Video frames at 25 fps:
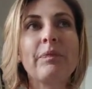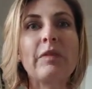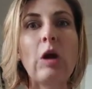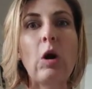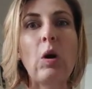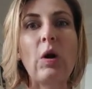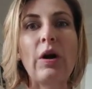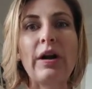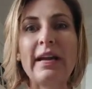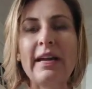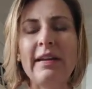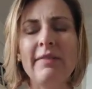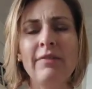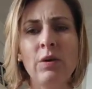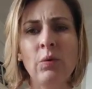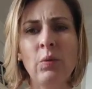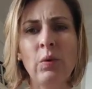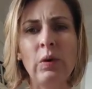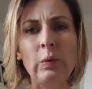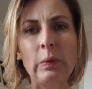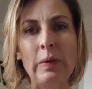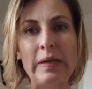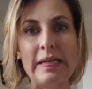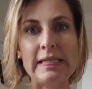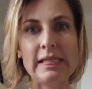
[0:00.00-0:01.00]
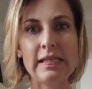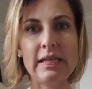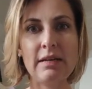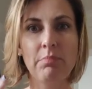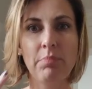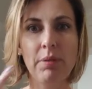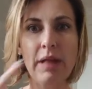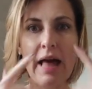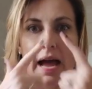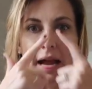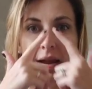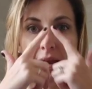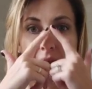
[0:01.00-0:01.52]
Or even when we see
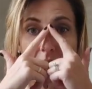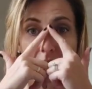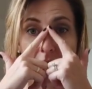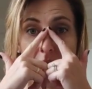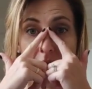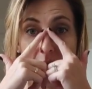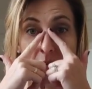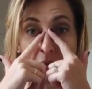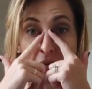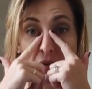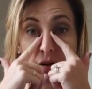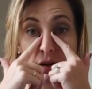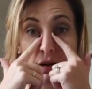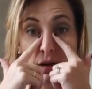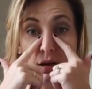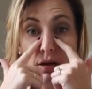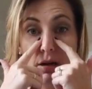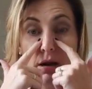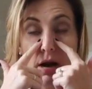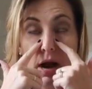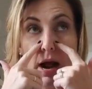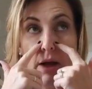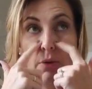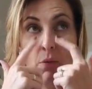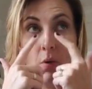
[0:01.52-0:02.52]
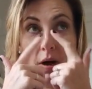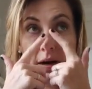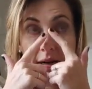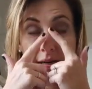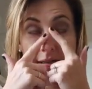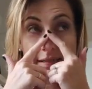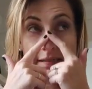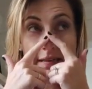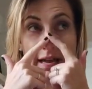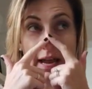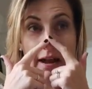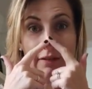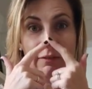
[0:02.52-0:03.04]
blackheads, I mean, I want to
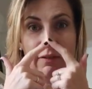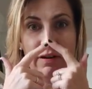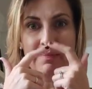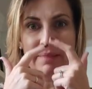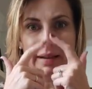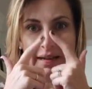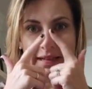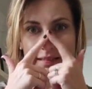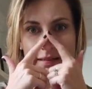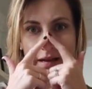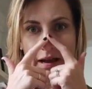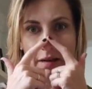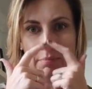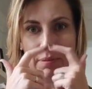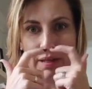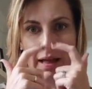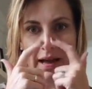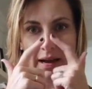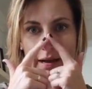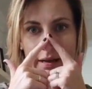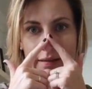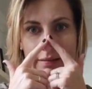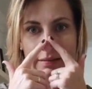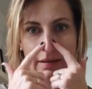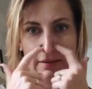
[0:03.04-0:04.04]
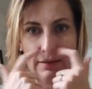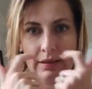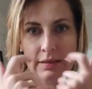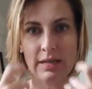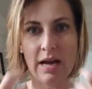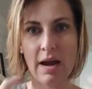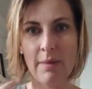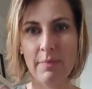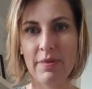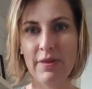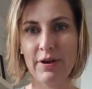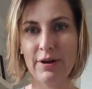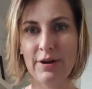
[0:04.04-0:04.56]
say everybody's got blackheads on the
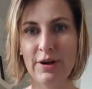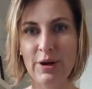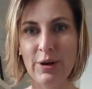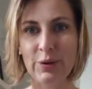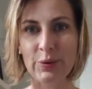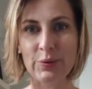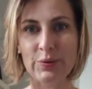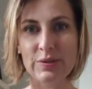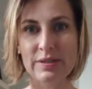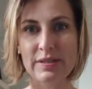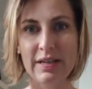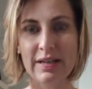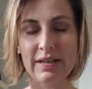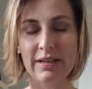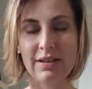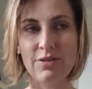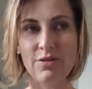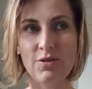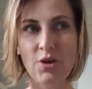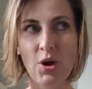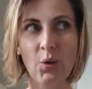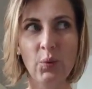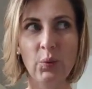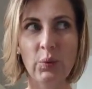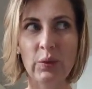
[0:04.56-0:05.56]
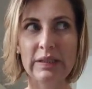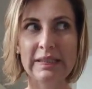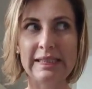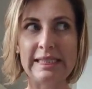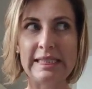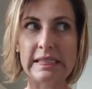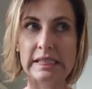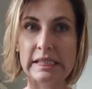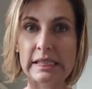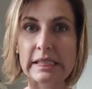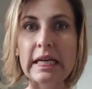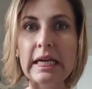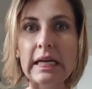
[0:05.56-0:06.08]
top of their nose that you don't really
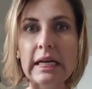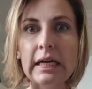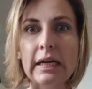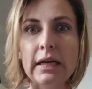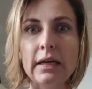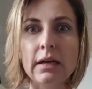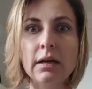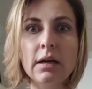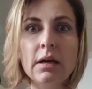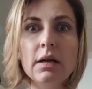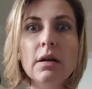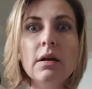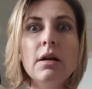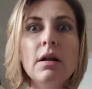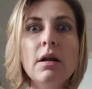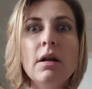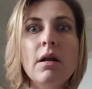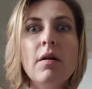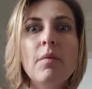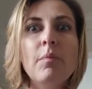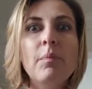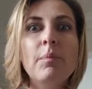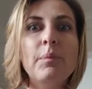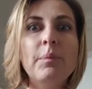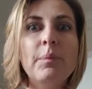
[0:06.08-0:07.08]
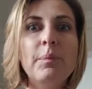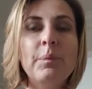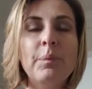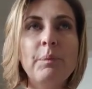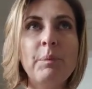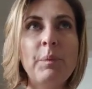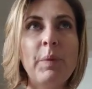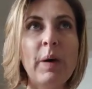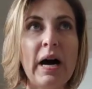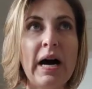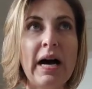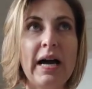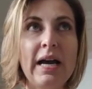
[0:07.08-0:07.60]
see,
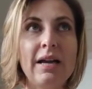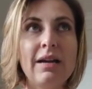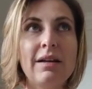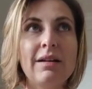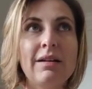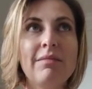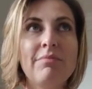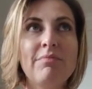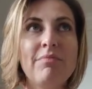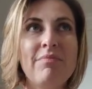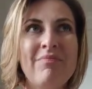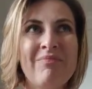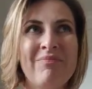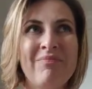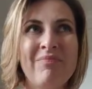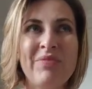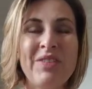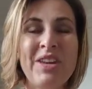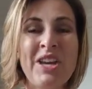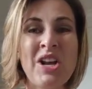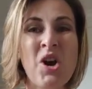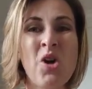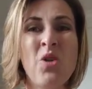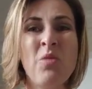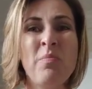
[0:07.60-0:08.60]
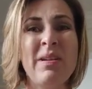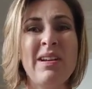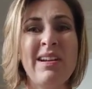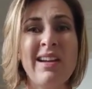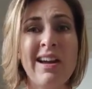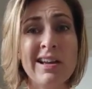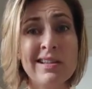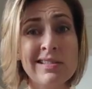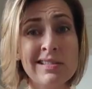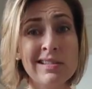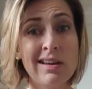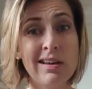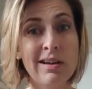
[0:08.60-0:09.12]
but, you know, it'd be
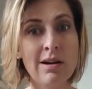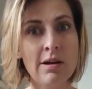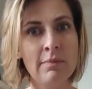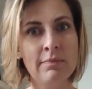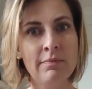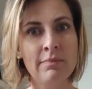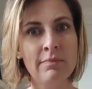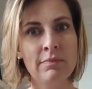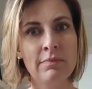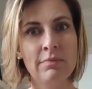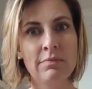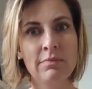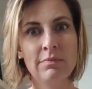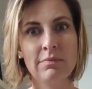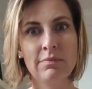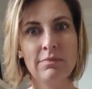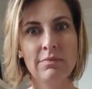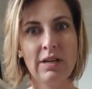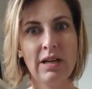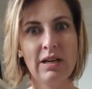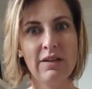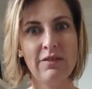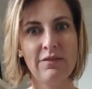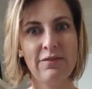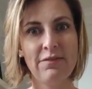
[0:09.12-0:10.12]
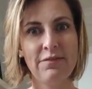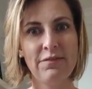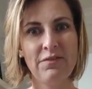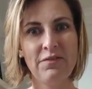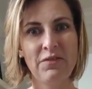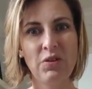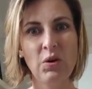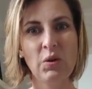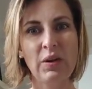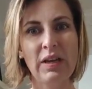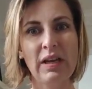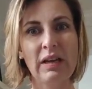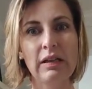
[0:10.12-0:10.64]
nice to get them like
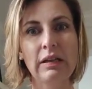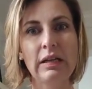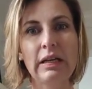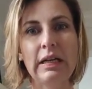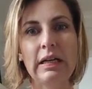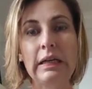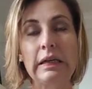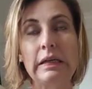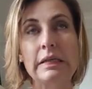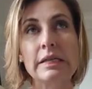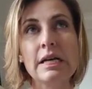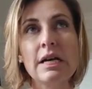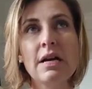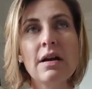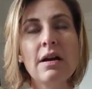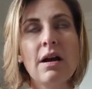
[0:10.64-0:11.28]
fully cleaned.